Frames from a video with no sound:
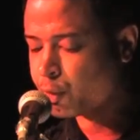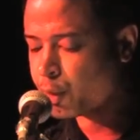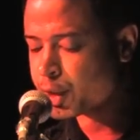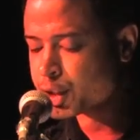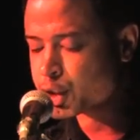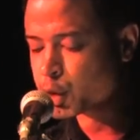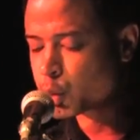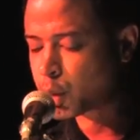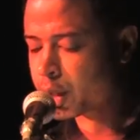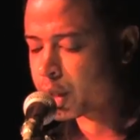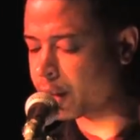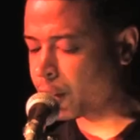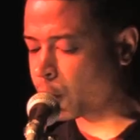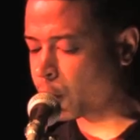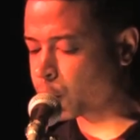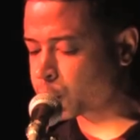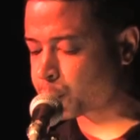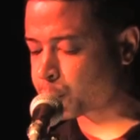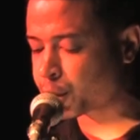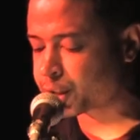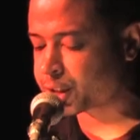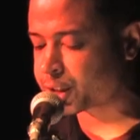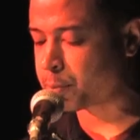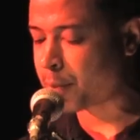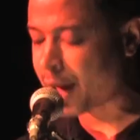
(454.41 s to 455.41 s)
which one of those
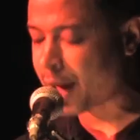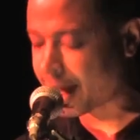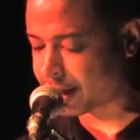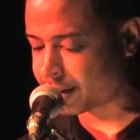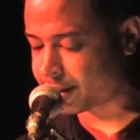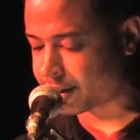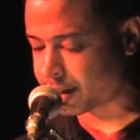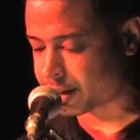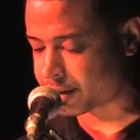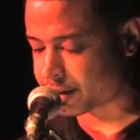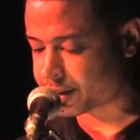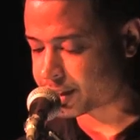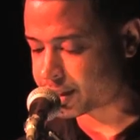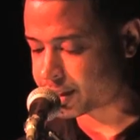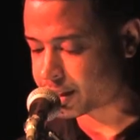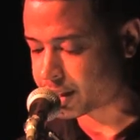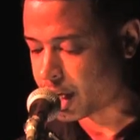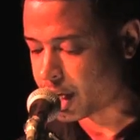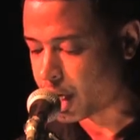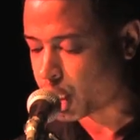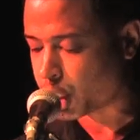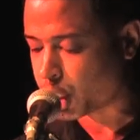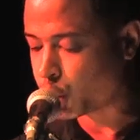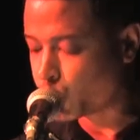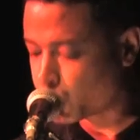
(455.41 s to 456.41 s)
perspectives
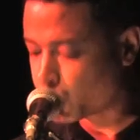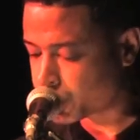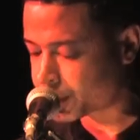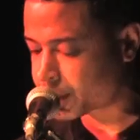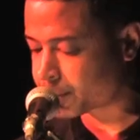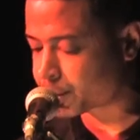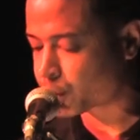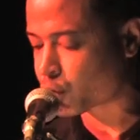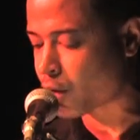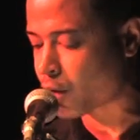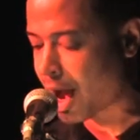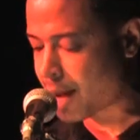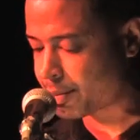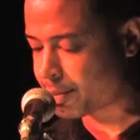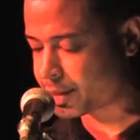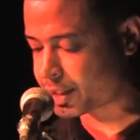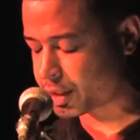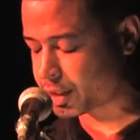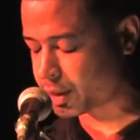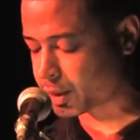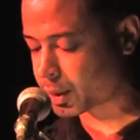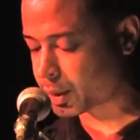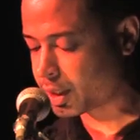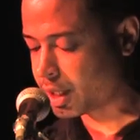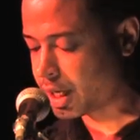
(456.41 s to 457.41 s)
you subscribe
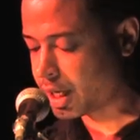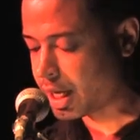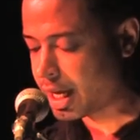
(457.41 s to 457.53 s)
to,